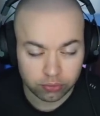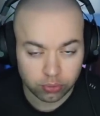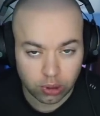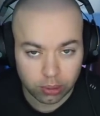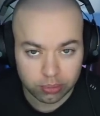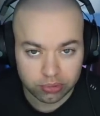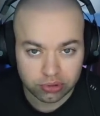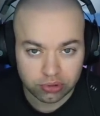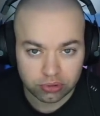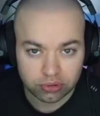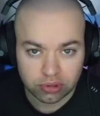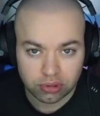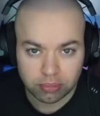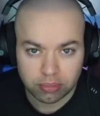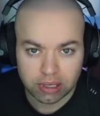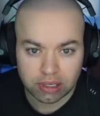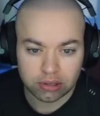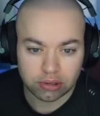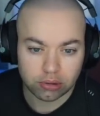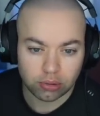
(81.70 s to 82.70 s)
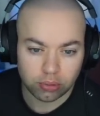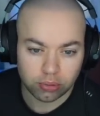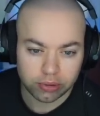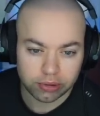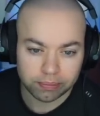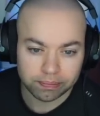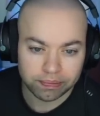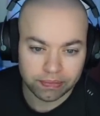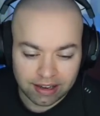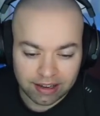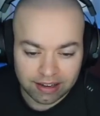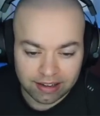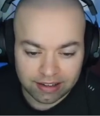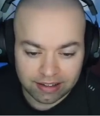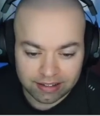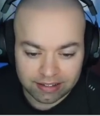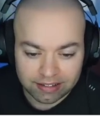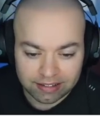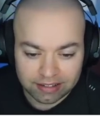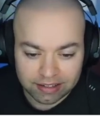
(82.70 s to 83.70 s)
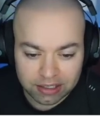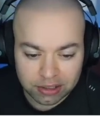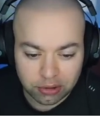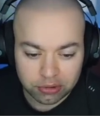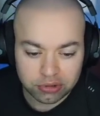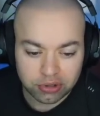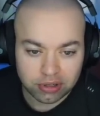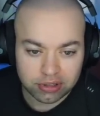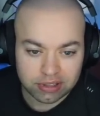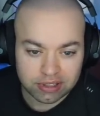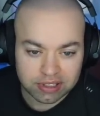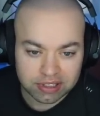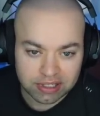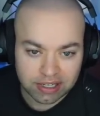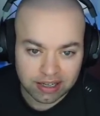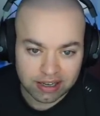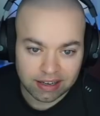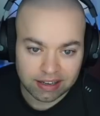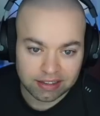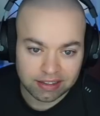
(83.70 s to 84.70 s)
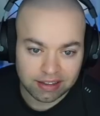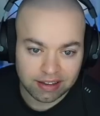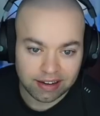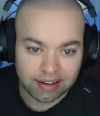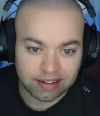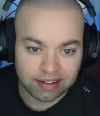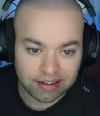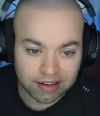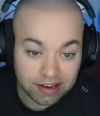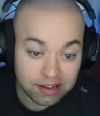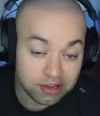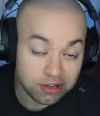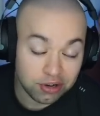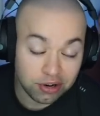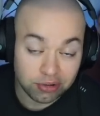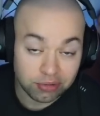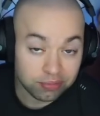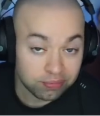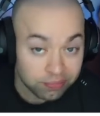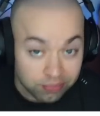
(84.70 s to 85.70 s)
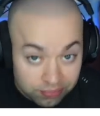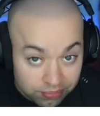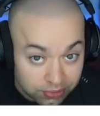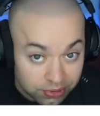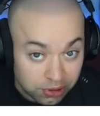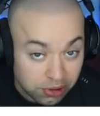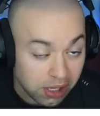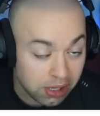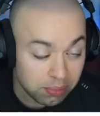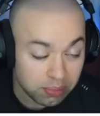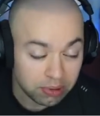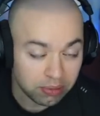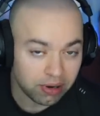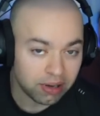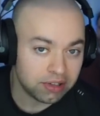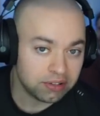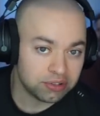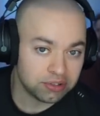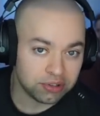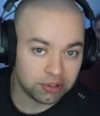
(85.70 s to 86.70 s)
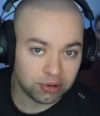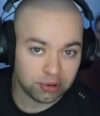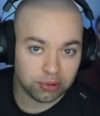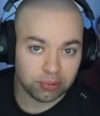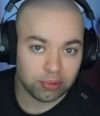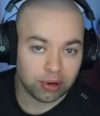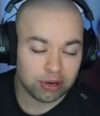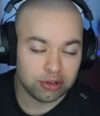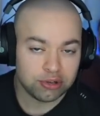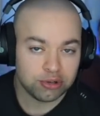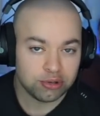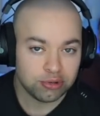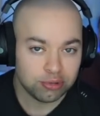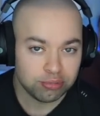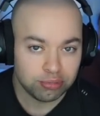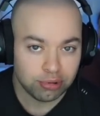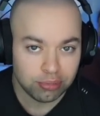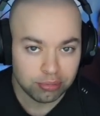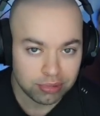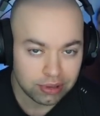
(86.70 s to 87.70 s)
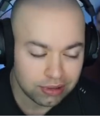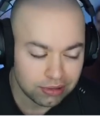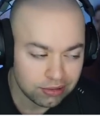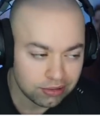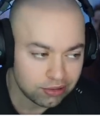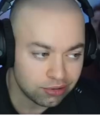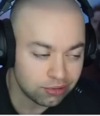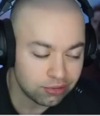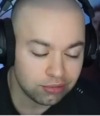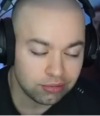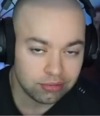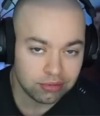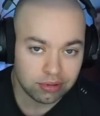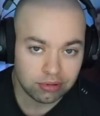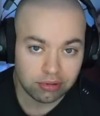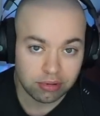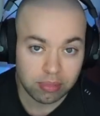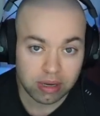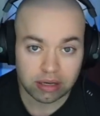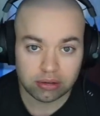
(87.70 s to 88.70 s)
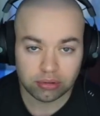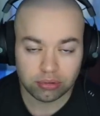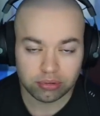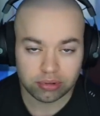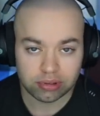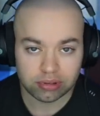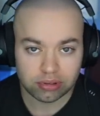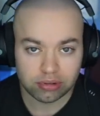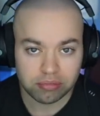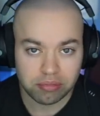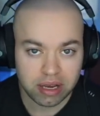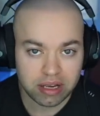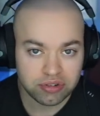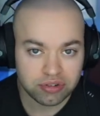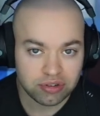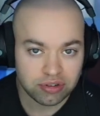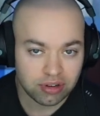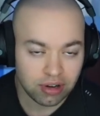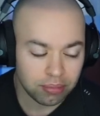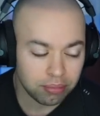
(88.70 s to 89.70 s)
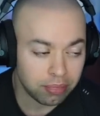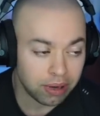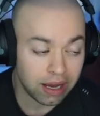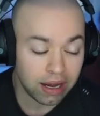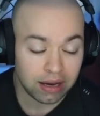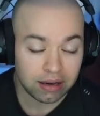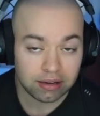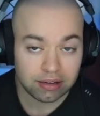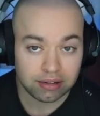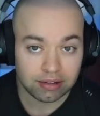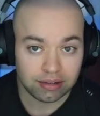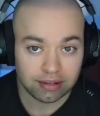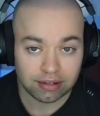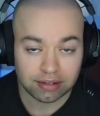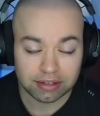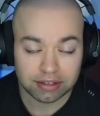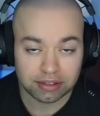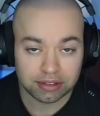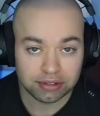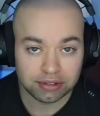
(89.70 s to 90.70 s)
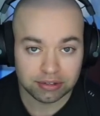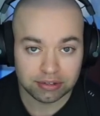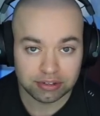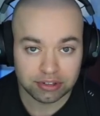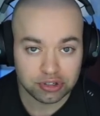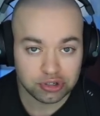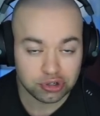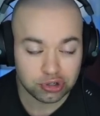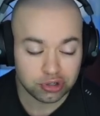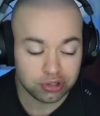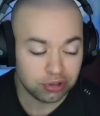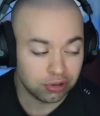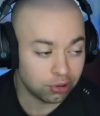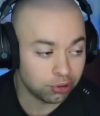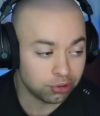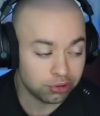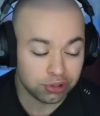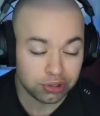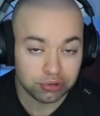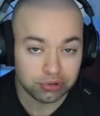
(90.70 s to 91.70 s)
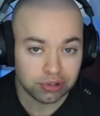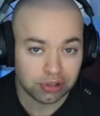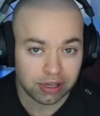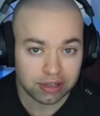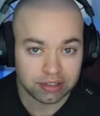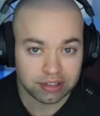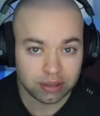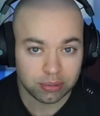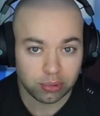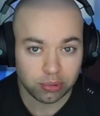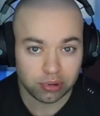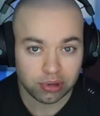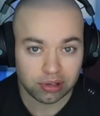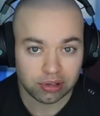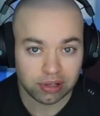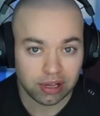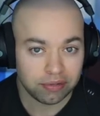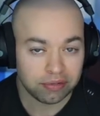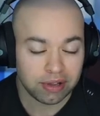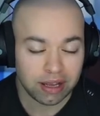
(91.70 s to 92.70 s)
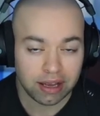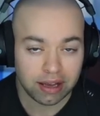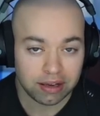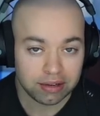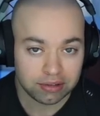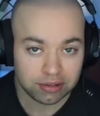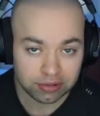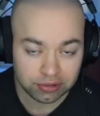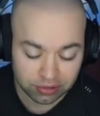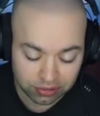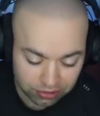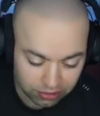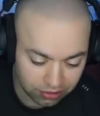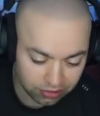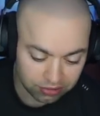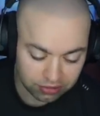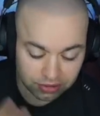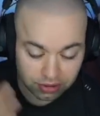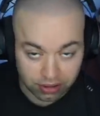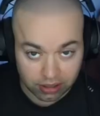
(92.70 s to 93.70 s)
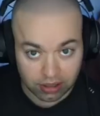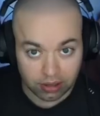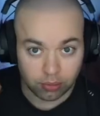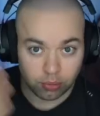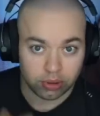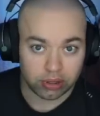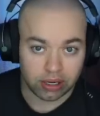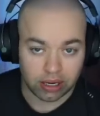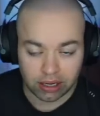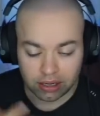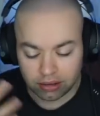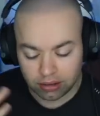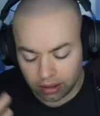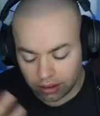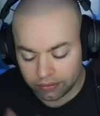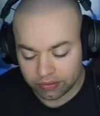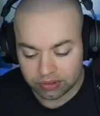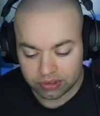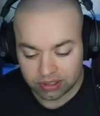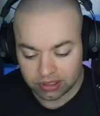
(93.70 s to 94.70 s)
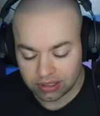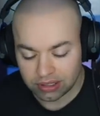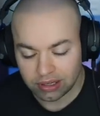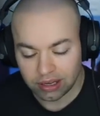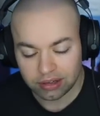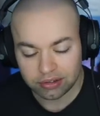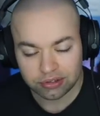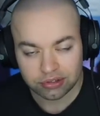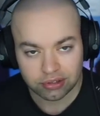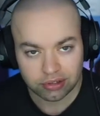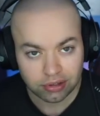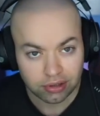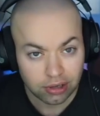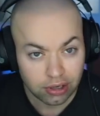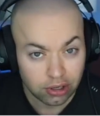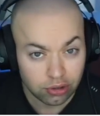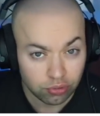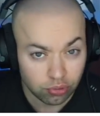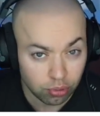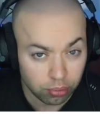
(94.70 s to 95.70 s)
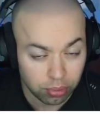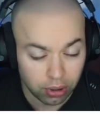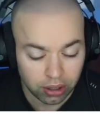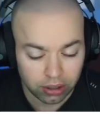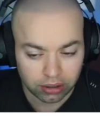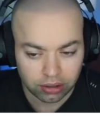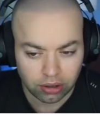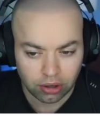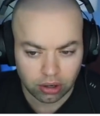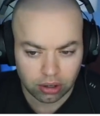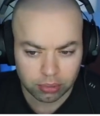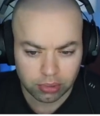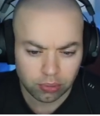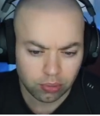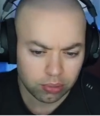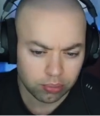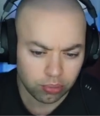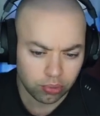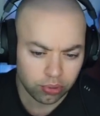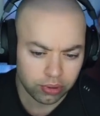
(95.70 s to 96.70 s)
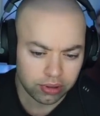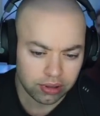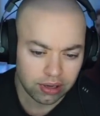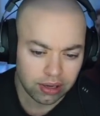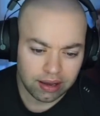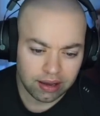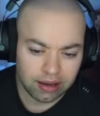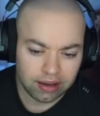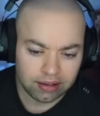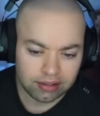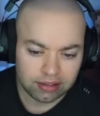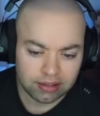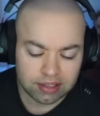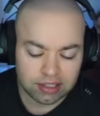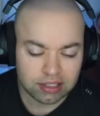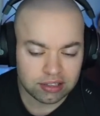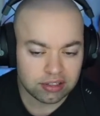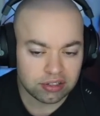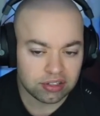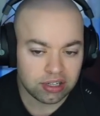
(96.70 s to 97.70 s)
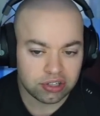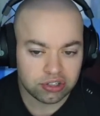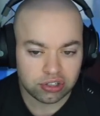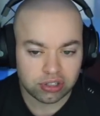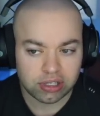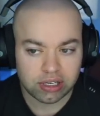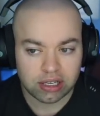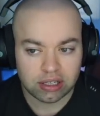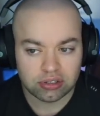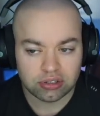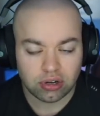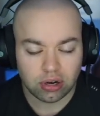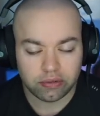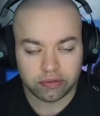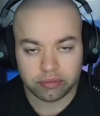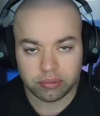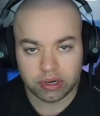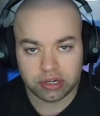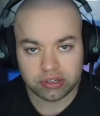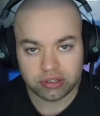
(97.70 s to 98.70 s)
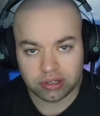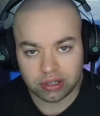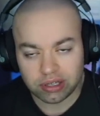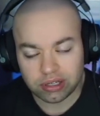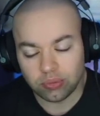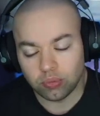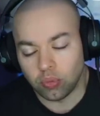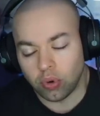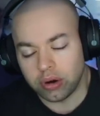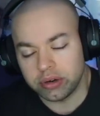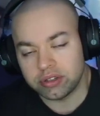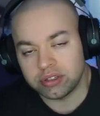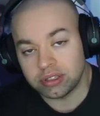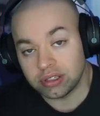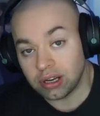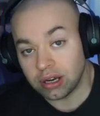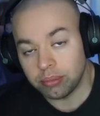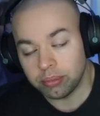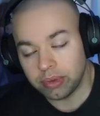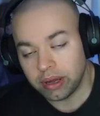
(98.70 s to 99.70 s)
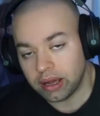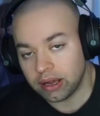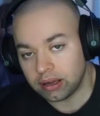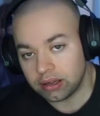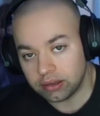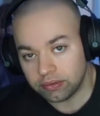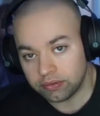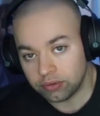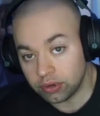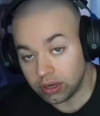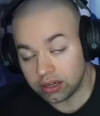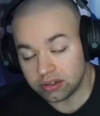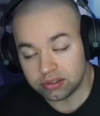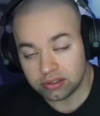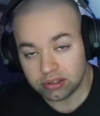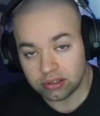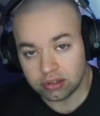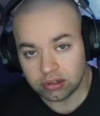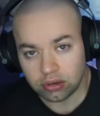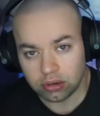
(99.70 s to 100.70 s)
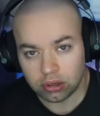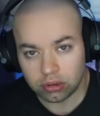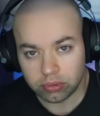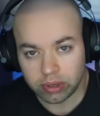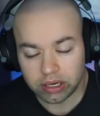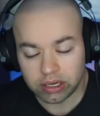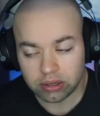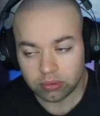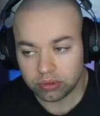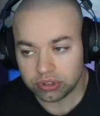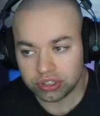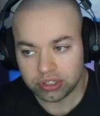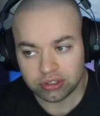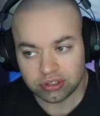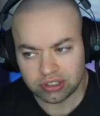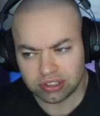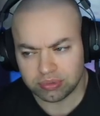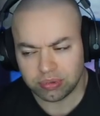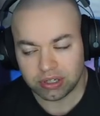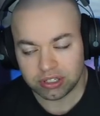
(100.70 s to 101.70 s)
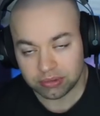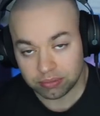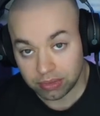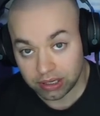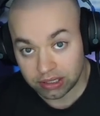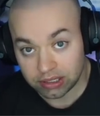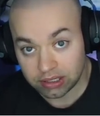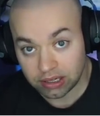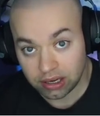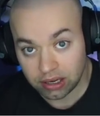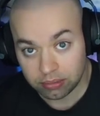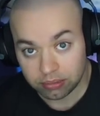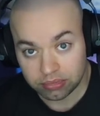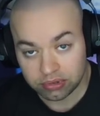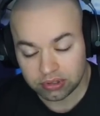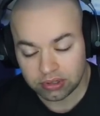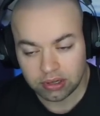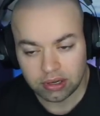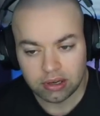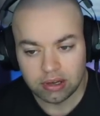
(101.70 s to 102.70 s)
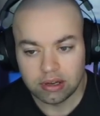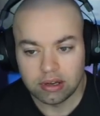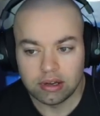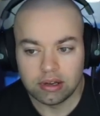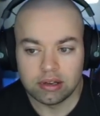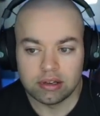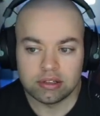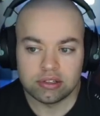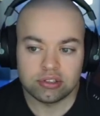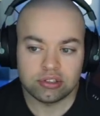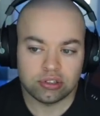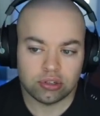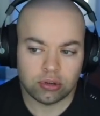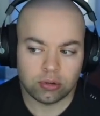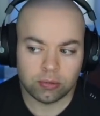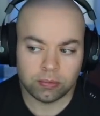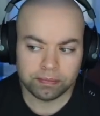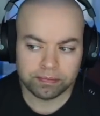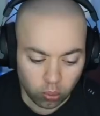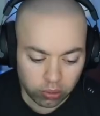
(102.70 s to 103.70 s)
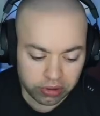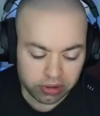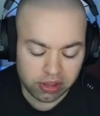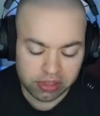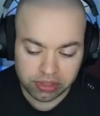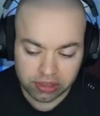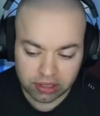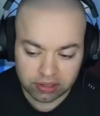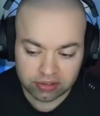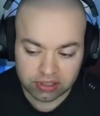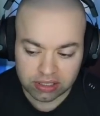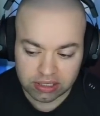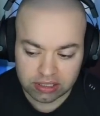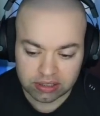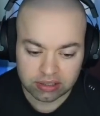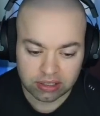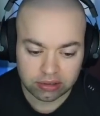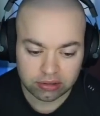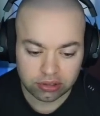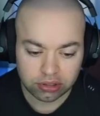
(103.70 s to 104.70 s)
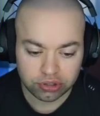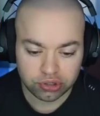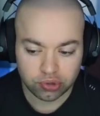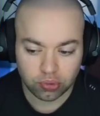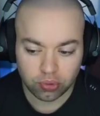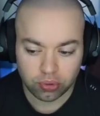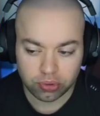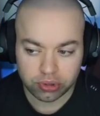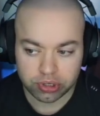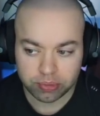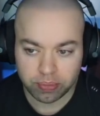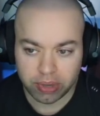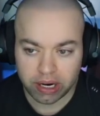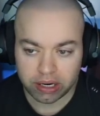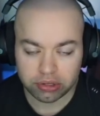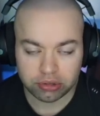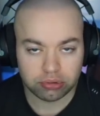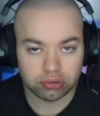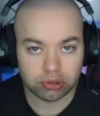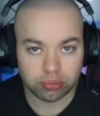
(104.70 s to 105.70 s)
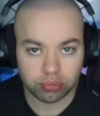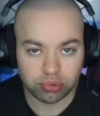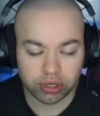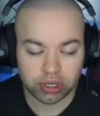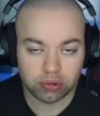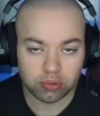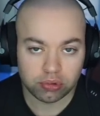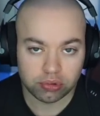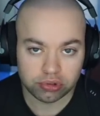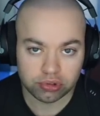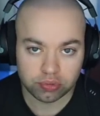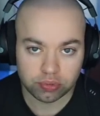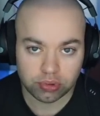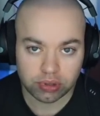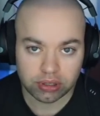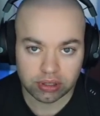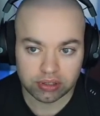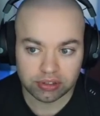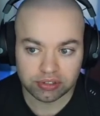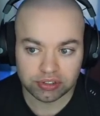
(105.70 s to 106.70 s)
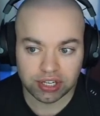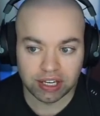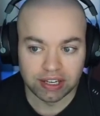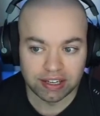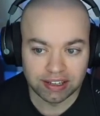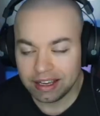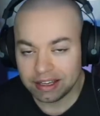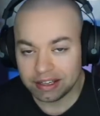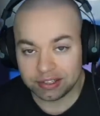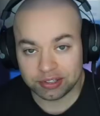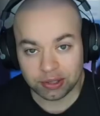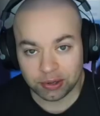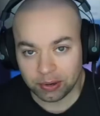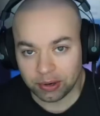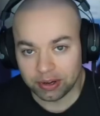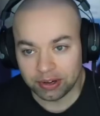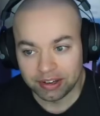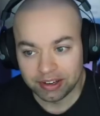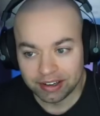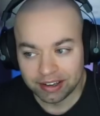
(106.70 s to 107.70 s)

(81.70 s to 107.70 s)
few episodes of The Mandalorian, and he goes on to say that, hey, you know, you like me, right? So why don't you put me into, you know, The Mandalorian? You know, Mace can come back. Uh, he can just learn to use a lightsaber with a left hand, because, you know, he's got that one hand. Obviously, he gets a robotic arm at one point. And this is essentially his confirmation that he wants to come back, if you guys didn't know already which he's expressed many times. So, one of the things that he said to George back during the prequels was, Hey, so